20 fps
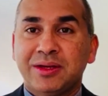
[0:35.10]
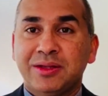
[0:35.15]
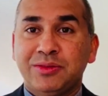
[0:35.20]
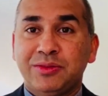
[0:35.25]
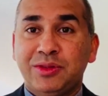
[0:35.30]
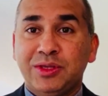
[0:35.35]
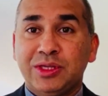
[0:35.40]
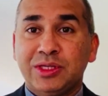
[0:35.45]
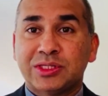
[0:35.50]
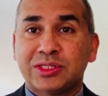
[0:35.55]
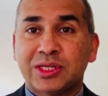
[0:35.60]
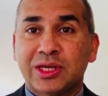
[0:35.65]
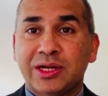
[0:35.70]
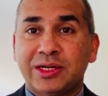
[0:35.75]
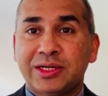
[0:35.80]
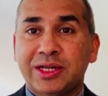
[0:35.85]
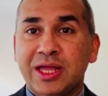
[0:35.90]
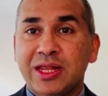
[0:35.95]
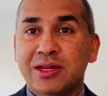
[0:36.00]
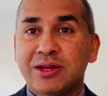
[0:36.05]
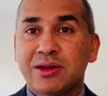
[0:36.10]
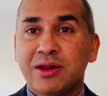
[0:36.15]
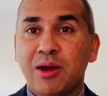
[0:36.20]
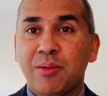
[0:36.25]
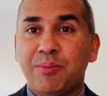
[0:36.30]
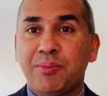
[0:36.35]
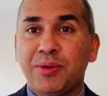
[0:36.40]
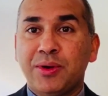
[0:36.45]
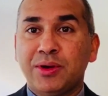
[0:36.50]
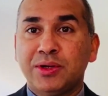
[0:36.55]
These 10
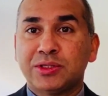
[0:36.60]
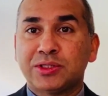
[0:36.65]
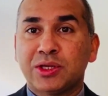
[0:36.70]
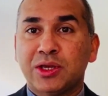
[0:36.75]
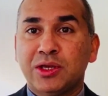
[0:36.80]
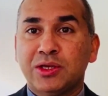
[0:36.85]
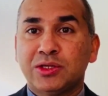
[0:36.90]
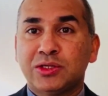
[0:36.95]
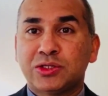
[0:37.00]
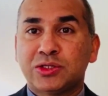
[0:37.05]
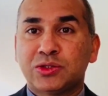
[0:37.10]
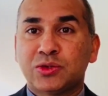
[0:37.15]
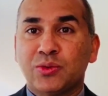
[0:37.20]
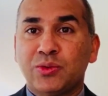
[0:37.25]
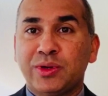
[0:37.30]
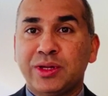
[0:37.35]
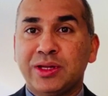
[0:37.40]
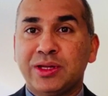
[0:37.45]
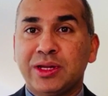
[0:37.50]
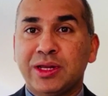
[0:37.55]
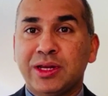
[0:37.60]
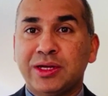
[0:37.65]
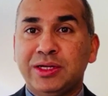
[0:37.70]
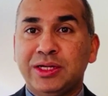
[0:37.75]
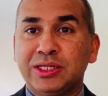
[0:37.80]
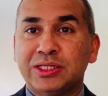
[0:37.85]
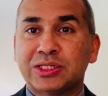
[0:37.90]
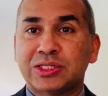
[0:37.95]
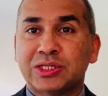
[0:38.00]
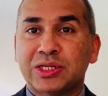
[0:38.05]
lepers stood in a
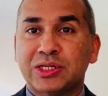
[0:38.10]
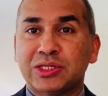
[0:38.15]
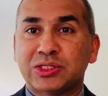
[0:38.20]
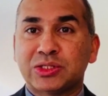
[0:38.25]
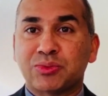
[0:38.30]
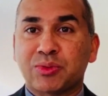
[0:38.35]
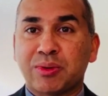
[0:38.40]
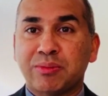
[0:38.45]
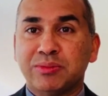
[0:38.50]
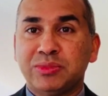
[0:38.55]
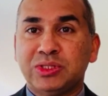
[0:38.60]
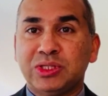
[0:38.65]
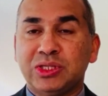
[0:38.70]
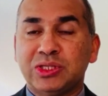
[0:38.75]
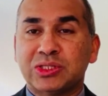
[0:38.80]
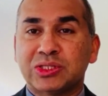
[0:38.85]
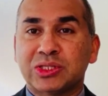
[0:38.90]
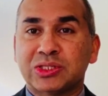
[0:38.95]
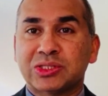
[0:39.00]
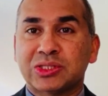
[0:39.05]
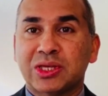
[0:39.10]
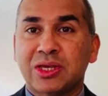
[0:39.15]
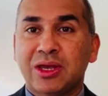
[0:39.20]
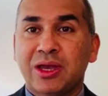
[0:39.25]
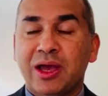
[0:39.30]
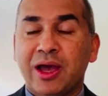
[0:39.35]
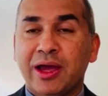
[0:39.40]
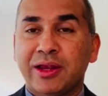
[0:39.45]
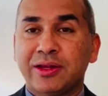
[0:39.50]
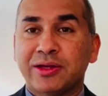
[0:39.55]
distance from Jesus
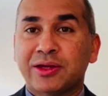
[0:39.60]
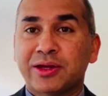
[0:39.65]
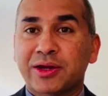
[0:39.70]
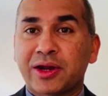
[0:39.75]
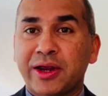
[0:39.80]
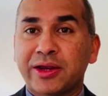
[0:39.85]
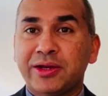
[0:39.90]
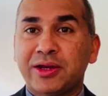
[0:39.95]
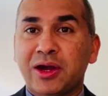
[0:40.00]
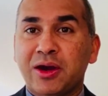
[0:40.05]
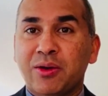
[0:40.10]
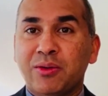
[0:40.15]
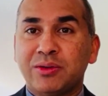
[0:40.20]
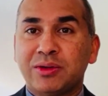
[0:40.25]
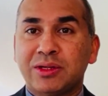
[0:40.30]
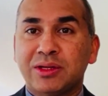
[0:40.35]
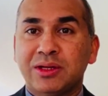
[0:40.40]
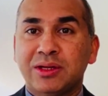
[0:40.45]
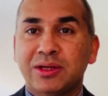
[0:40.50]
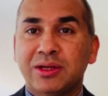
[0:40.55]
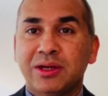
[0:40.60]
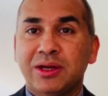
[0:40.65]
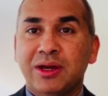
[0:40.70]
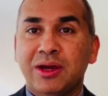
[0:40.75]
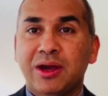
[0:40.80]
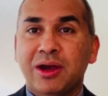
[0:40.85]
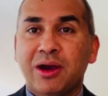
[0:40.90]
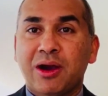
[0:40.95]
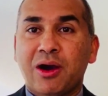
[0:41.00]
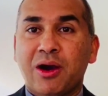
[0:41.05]
and cried out,
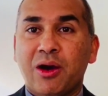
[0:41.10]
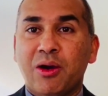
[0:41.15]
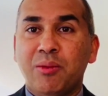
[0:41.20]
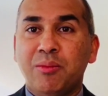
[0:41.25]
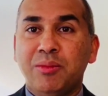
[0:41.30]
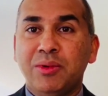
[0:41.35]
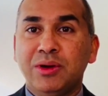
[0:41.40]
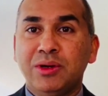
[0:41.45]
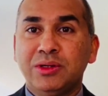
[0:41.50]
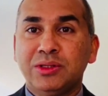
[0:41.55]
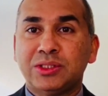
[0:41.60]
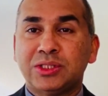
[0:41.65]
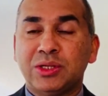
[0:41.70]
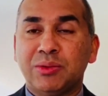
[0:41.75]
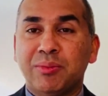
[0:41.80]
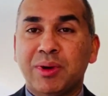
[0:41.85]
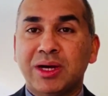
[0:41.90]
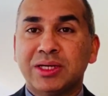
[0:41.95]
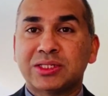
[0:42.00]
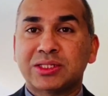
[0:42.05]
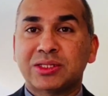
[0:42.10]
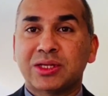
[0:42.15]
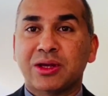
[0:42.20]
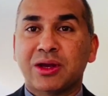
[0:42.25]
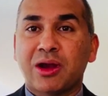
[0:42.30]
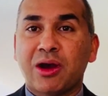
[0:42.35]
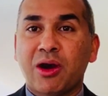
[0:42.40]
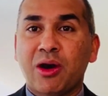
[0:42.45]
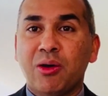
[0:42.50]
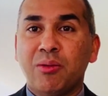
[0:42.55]
"Have mercy, Master,
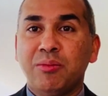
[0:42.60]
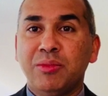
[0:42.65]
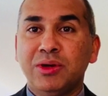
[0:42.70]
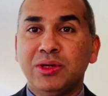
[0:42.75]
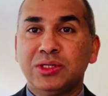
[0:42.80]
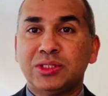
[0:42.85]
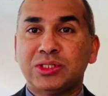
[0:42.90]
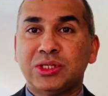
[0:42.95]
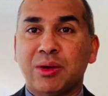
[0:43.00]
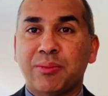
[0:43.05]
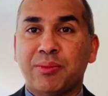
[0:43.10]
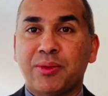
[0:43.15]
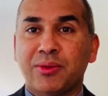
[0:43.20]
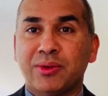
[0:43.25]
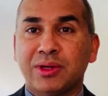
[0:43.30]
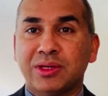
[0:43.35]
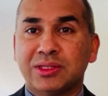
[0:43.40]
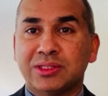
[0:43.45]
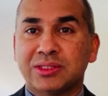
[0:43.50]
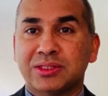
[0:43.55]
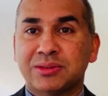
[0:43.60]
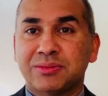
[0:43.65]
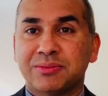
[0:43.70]
have mercy upon us."